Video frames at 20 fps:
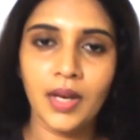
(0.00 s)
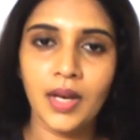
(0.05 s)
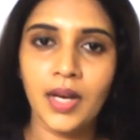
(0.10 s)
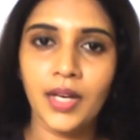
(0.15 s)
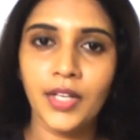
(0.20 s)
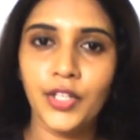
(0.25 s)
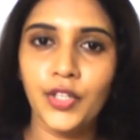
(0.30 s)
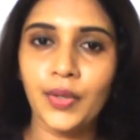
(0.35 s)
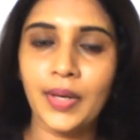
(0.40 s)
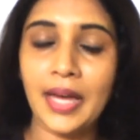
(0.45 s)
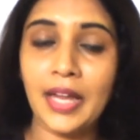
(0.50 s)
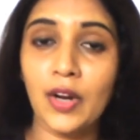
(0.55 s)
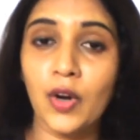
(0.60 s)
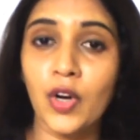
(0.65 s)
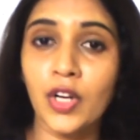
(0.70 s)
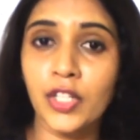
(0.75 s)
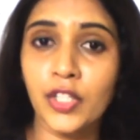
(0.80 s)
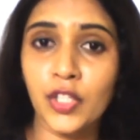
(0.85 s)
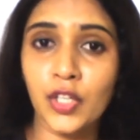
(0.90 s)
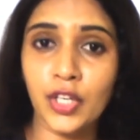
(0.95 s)
You can
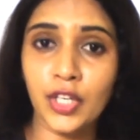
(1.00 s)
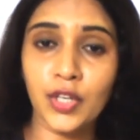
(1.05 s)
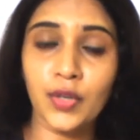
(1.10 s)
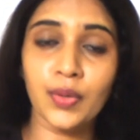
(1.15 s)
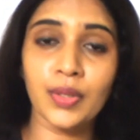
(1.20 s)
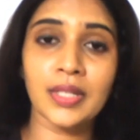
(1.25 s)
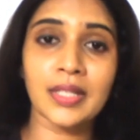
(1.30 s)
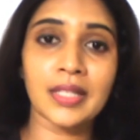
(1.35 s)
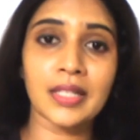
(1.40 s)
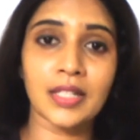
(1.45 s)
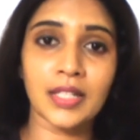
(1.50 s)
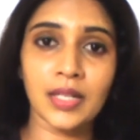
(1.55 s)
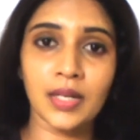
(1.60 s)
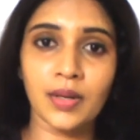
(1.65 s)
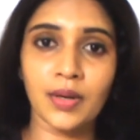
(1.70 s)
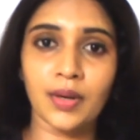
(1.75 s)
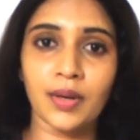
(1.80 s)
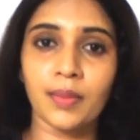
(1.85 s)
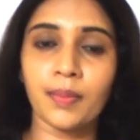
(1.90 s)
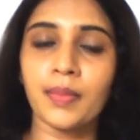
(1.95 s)
also use the
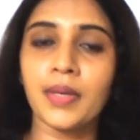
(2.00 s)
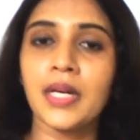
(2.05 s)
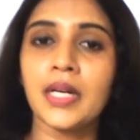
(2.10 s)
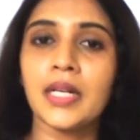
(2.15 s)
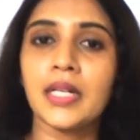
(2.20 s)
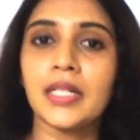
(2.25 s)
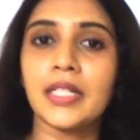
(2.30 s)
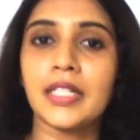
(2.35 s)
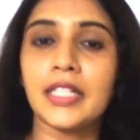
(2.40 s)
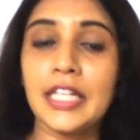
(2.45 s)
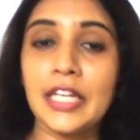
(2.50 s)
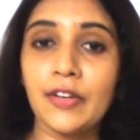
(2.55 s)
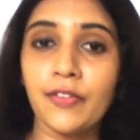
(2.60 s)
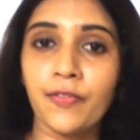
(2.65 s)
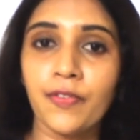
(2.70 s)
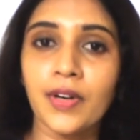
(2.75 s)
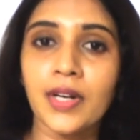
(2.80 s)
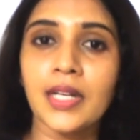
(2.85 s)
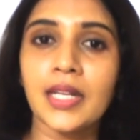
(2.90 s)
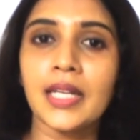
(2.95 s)
term
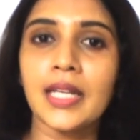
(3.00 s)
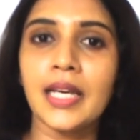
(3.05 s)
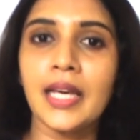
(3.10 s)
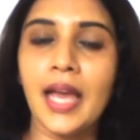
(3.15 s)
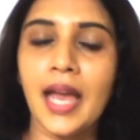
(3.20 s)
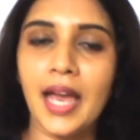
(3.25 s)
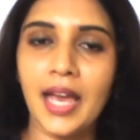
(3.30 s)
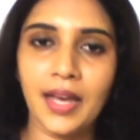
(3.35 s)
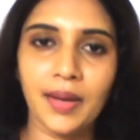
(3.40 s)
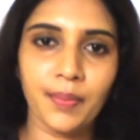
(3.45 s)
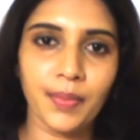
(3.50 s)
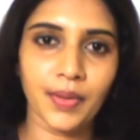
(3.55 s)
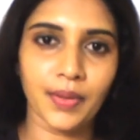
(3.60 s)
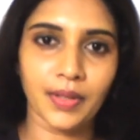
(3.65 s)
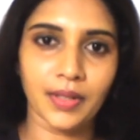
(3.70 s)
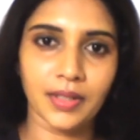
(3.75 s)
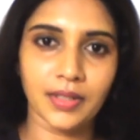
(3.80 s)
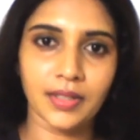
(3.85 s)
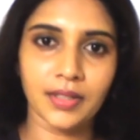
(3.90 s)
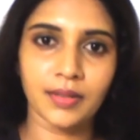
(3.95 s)
differently
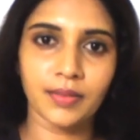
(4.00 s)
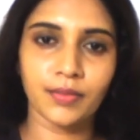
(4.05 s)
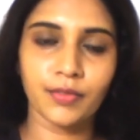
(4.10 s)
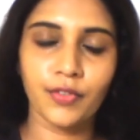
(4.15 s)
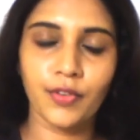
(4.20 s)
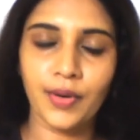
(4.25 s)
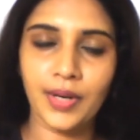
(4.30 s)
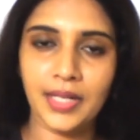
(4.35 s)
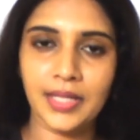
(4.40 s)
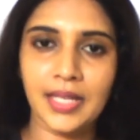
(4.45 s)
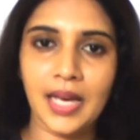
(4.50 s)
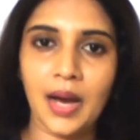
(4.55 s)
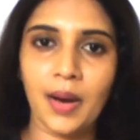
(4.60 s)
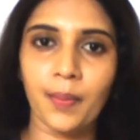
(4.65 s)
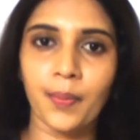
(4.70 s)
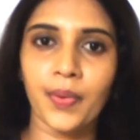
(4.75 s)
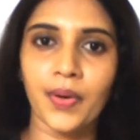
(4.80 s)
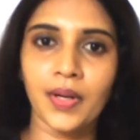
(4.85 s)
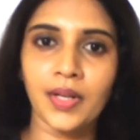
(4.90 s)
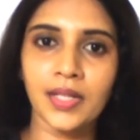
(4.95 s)
abled. For
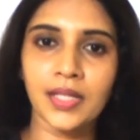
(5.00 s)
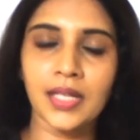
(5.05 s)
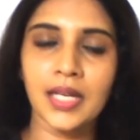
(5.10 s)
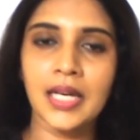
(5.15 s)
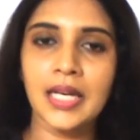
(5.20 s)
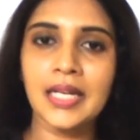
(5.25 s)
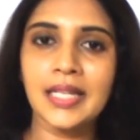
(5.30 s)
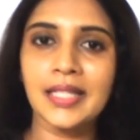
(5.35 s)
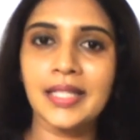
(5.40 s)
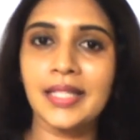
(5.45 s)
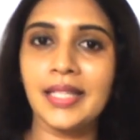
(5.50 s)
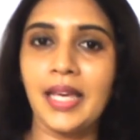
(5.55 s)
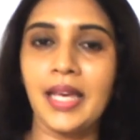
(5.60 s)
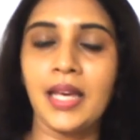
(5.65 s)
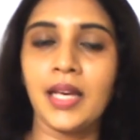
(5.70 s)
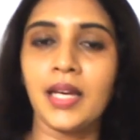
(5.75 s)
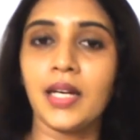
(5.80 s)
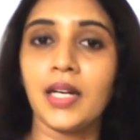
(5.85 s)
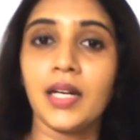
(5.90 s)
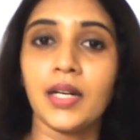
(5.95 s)
examples,
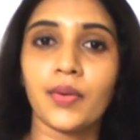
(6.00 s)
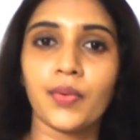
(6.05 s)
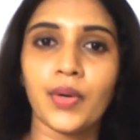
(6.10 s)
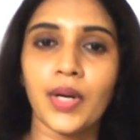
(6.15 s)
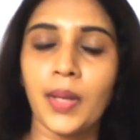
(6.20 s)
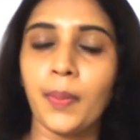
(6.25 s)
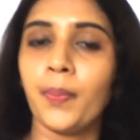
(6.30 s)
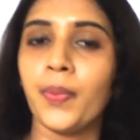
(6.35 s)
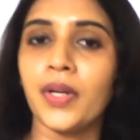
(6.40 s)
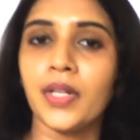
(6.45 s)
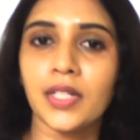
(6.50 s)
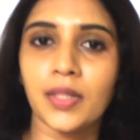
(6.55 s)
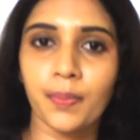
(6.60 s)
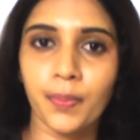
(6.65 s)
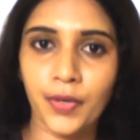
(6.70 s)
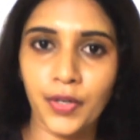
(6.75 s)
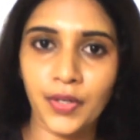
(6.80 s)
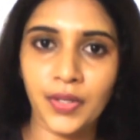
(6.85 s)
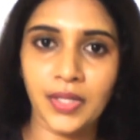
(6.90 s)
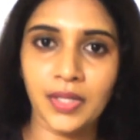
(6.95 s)
seeing a crippled
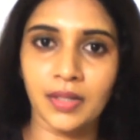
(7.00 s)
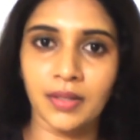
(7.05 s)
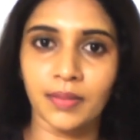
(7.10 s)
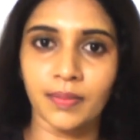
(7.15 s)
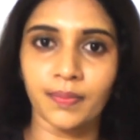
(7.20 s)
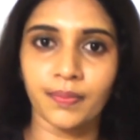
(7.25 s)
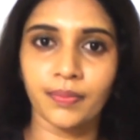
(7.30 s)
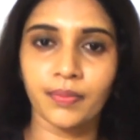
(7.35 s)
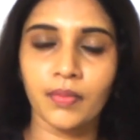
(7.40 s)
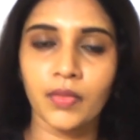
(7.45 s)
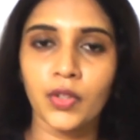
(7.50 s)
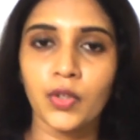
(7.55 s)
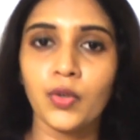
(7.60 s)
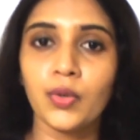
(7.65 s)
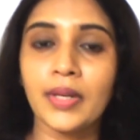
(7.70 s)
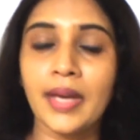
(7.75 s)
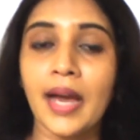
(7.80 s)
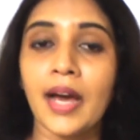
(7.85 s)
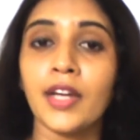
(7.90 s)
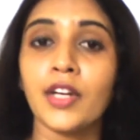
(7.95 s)
person who
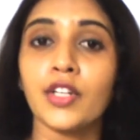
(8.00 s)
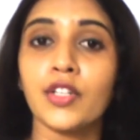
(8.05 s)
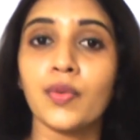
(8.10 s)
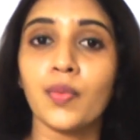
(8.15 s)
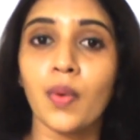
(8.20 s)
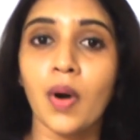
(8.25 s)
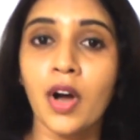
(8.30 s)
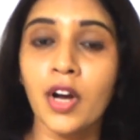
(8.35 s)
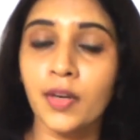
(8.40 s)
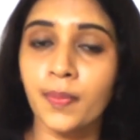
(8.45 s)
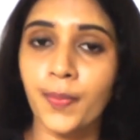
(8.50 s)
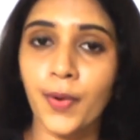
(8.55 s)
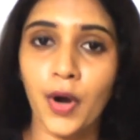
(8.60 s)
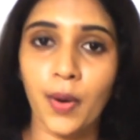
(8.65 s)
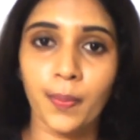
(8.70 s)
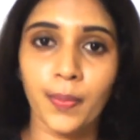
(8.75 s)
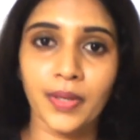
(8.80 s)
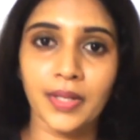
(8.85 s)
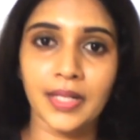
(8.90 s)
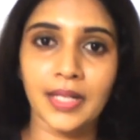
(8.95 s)
cannot walk
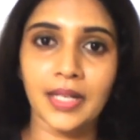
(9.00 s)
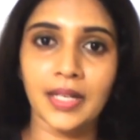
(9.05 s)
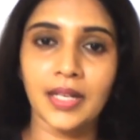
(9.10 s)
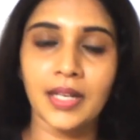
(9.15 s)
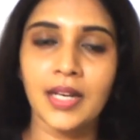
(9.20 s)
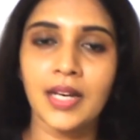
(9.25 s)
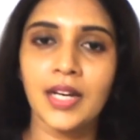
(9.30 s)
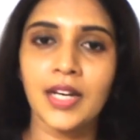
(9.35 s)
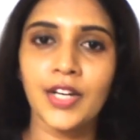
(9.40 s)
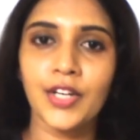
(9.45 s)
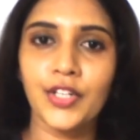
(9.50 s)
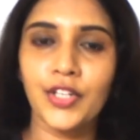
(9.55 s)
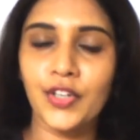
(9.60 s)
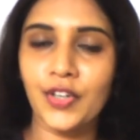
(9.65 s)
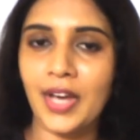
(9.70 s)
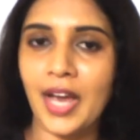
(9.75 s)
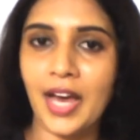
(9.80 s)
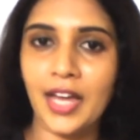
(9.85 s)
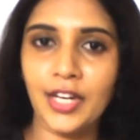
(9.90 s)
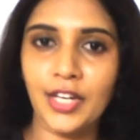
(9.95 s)
properly, you
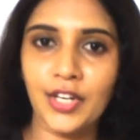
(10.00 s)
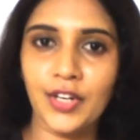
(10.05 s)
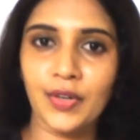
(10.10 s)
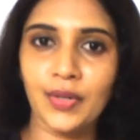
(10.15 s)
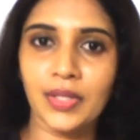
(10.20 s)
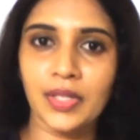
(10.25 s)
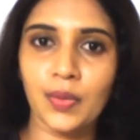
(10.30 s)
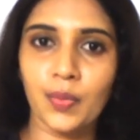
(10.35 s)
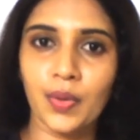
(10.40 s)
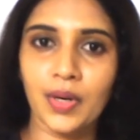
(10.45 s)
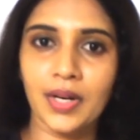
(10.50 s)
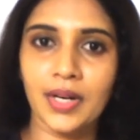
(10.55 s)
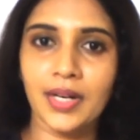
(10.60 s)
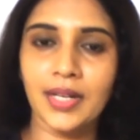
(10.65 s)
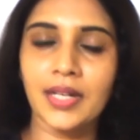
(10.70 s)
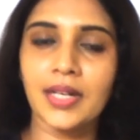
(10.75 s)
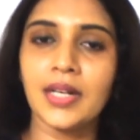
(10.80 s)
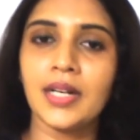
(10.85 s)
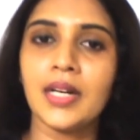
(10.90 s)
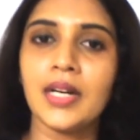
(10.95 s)
can use the word,
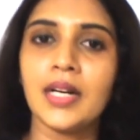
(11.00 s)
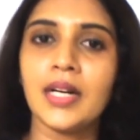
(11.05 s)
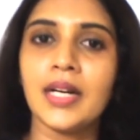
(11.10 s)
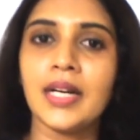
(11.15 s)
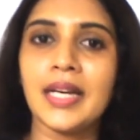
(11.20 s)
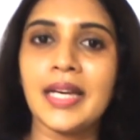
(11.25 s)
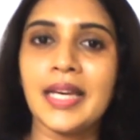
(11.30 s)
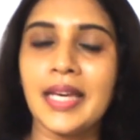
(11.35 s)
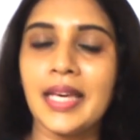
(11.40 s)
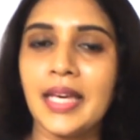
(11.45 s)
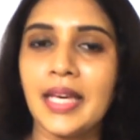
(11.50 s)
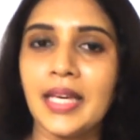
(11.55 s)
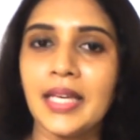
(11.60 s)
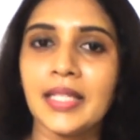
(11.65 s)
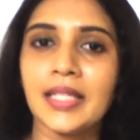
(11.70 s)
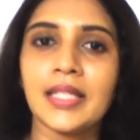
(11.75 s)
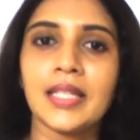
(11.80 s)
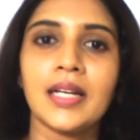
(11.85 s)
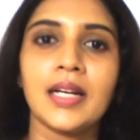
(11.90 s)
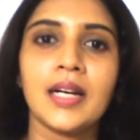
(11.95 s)
he is
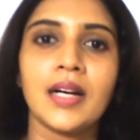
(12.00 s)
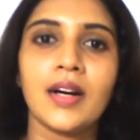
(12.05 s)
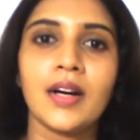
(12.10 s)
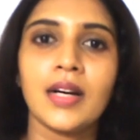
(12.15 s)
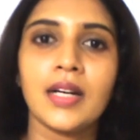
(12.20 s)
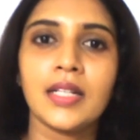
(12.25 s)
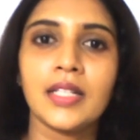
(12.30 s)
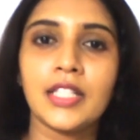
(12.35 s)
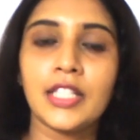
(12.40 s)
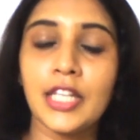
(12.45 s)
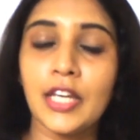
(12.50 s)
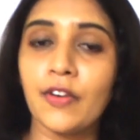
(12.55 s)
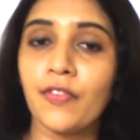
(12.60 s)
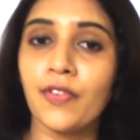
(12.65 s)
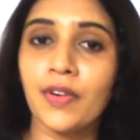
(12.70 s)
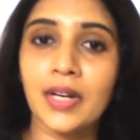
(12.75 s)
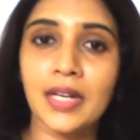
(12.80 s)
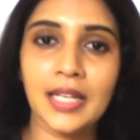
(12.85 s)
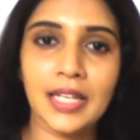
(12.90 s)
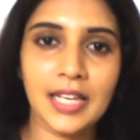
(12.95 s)

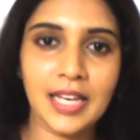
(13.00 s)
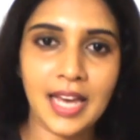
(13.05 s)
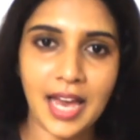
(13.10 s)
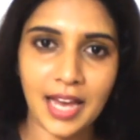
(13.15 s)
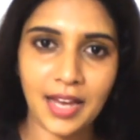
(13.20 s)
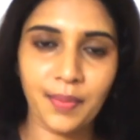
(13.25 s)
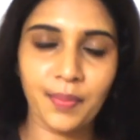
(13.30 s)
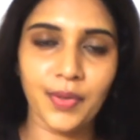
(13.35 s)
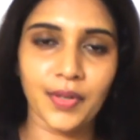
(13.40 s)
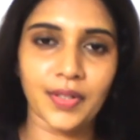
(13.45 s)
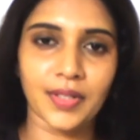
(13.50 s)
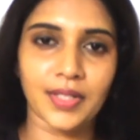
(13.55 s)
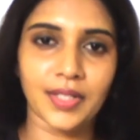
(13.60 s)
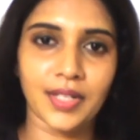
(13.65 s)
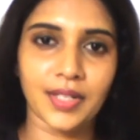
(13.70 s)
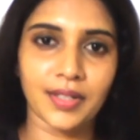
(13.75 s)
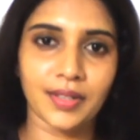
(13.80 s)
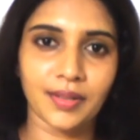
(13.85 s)
differently abled.